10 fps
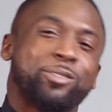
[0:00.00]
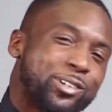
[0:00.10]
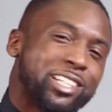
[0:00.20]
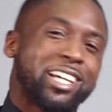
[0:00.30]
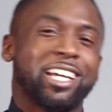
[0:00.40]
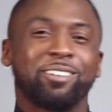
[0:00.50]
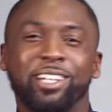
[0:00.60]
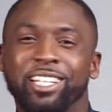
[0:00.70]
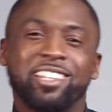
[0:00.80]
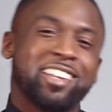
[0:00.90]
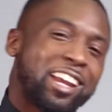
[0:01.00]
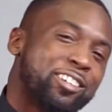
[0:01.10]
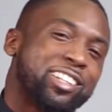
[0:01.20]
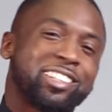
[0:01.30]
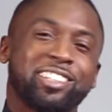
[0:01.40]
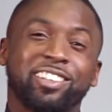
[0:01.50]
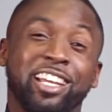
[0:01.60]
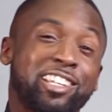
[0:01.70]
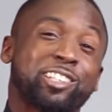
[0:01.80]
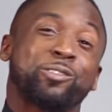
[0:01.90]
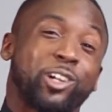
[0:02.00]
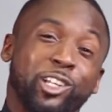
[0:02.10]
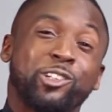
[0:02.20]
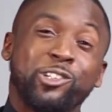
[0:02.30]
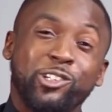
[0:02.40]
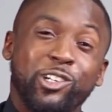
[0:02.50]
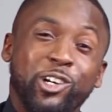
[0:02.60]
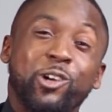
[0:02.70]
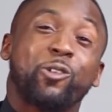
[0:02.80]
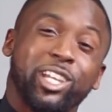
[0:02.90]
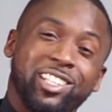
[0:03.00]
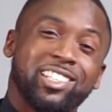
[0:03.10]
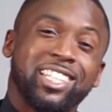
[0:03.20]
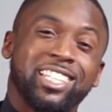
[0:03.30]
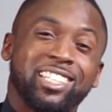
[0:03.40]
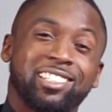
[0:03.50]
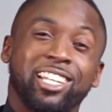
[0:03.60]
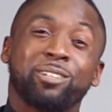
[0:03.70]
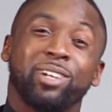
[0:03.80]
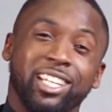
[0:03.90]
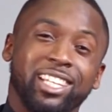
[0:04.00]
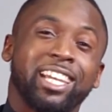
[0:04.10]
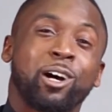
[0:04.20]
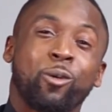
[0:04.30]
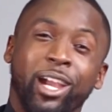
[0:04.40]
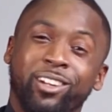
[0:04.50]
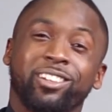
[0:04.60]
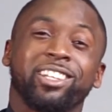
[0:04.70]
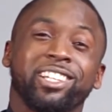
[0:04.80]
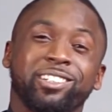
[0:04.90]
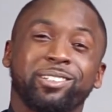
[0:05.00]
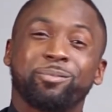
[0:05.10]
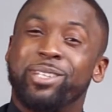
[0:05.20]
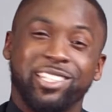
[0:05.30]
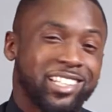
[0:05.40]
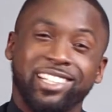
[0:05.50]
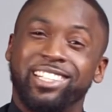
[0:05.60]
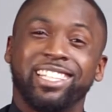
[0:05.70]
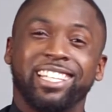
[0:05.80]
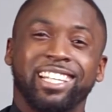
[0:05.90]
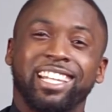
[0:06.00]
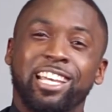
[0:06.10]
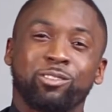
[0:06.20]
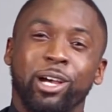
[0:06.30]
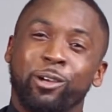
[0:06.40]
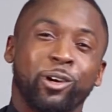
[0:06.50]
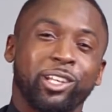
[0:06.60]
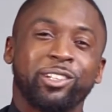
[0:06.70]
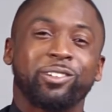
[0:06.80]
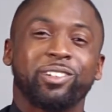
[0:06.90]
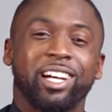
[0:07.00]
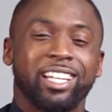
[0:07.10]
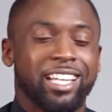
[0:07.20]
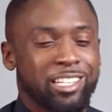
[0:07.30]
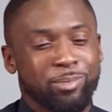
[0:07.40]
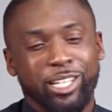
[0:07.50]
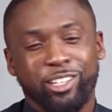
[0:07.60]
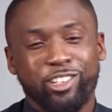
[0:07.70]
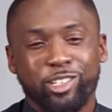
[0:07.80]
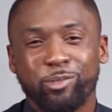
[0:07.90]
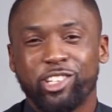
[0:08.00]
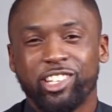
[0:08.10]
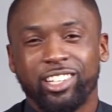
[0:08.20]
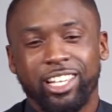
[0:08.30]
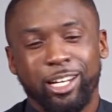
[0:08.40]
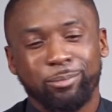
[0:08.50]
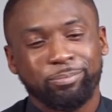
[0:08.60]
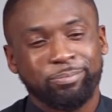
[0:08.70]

I know it had have a little gyrating, so I just want to know what you're seeing it and if I can get a wine on you, you know, basically, and that's why I want to know, and that's my contribution. Um,